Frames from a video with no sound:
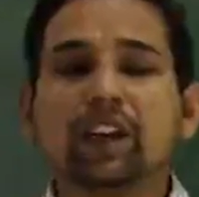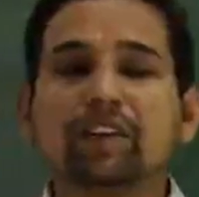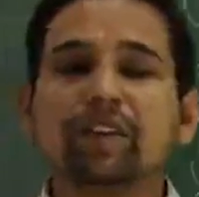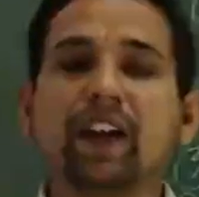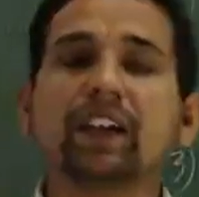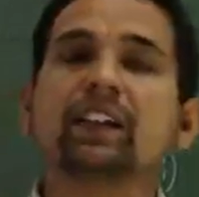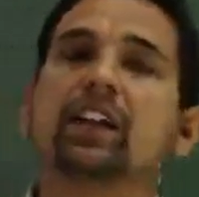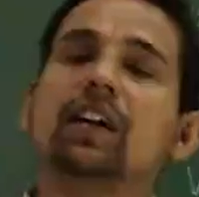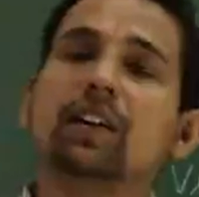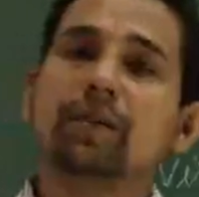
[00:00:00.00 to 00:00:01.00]
infect
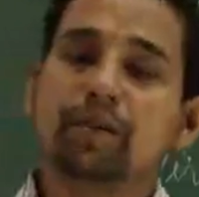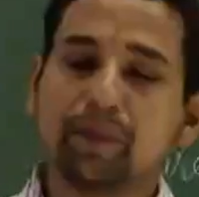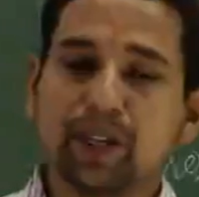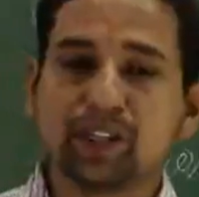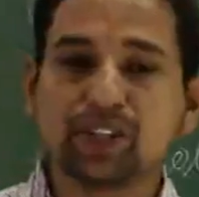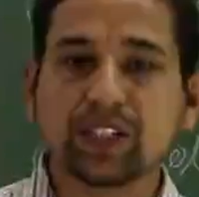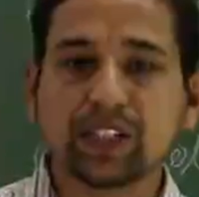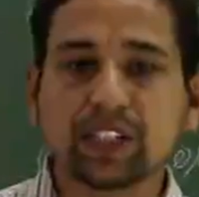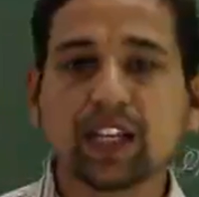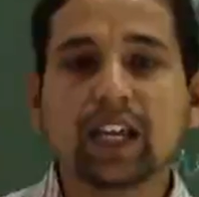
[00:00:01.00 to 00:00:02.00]
the
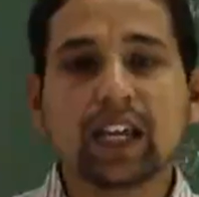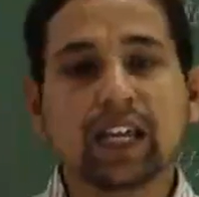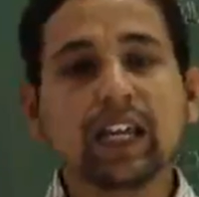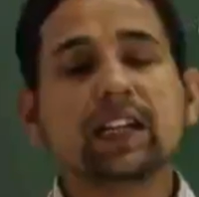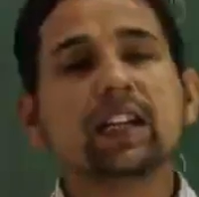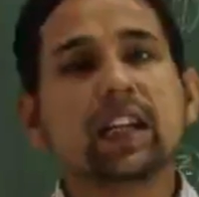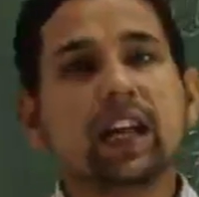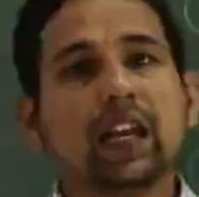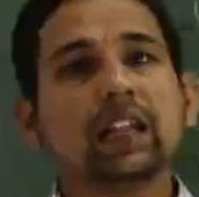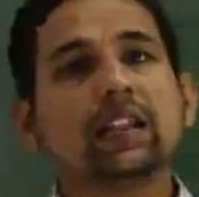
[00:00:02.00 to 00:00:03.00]
patient in
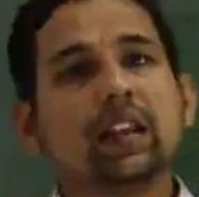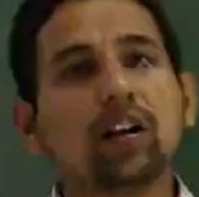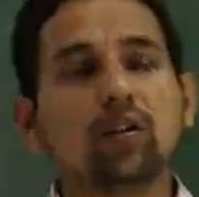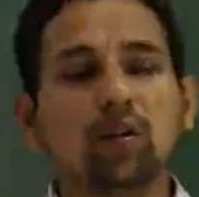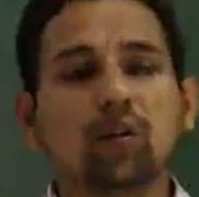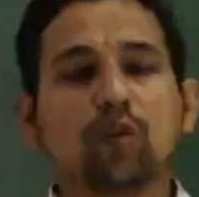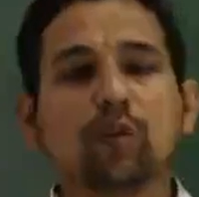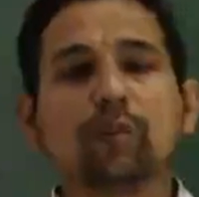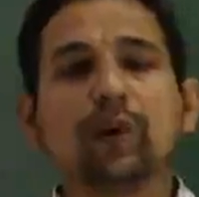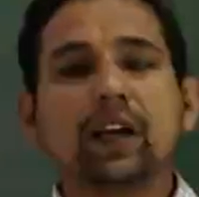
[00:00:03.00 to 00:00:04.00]
the
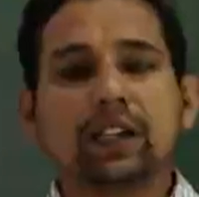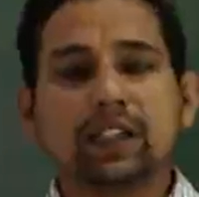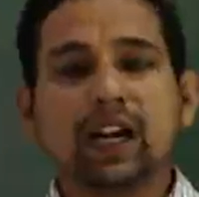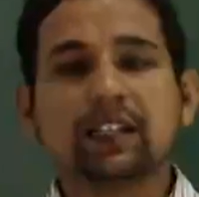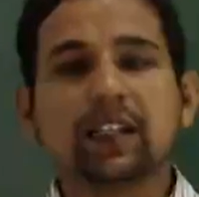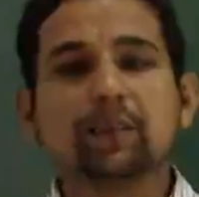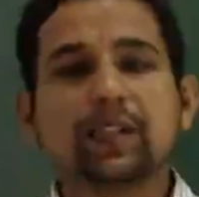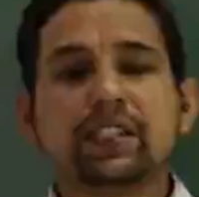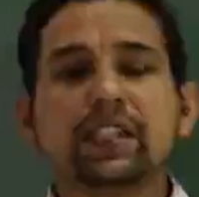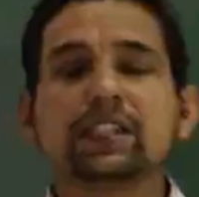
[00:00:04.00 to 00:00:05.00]
hope that the
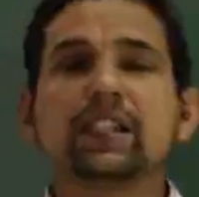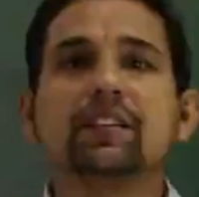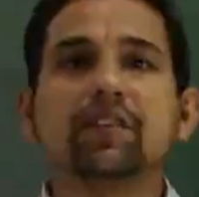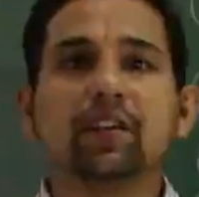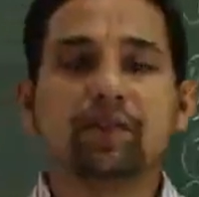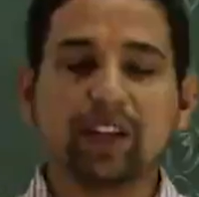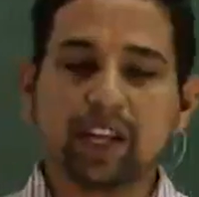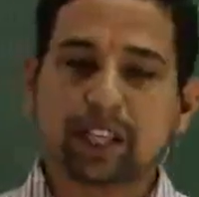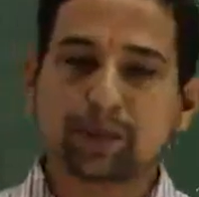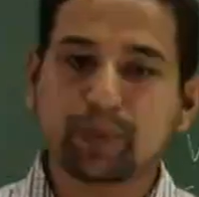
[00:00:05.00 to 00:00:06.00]
missing gene will be
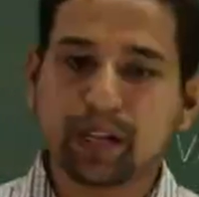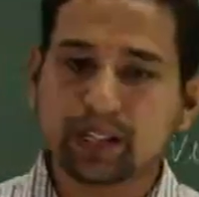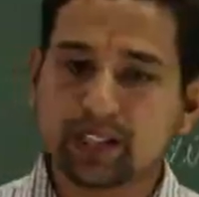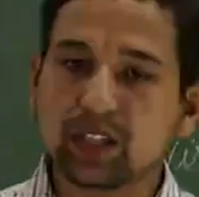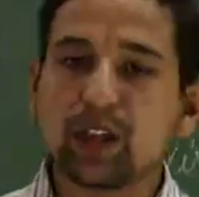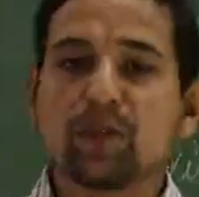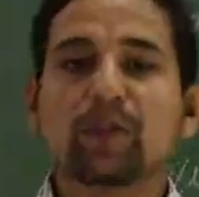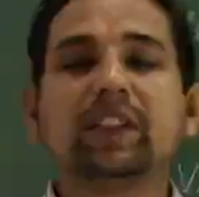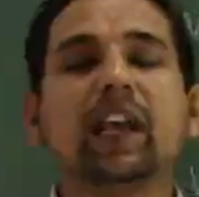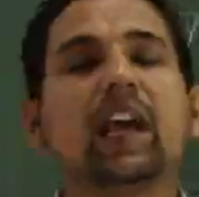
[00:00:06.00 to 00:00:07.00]
expressed
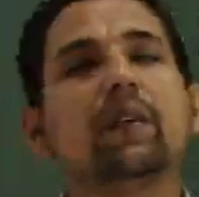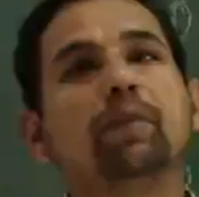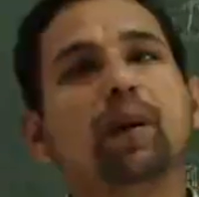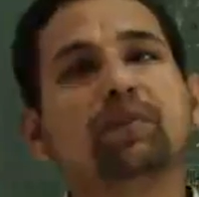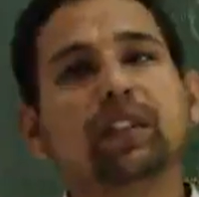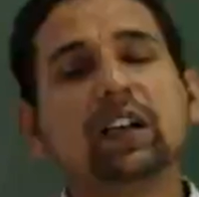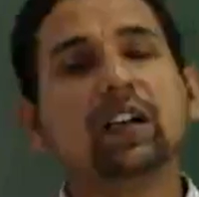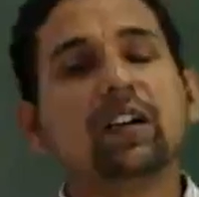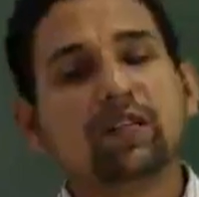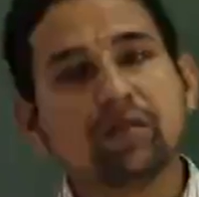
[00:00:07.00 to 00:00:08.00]
with the help of the
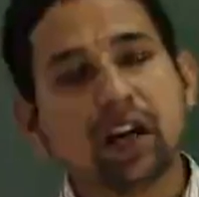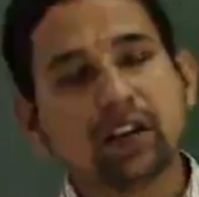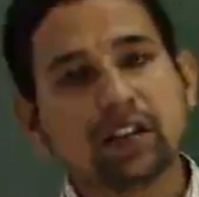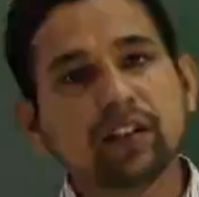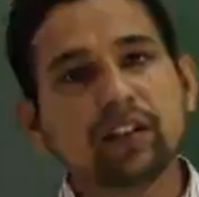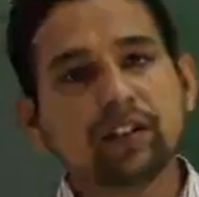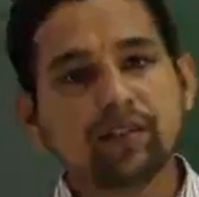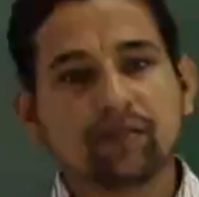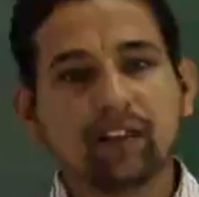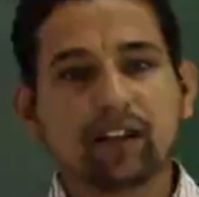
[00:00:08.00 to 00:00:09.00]
viral
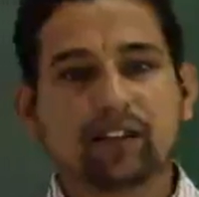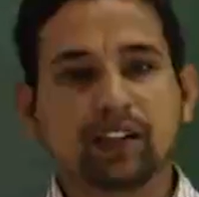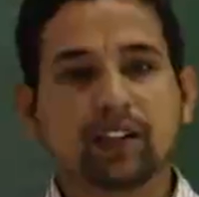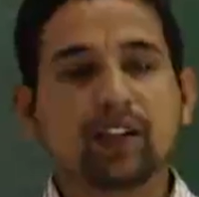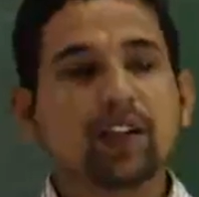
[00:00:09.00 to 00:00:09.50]
vector.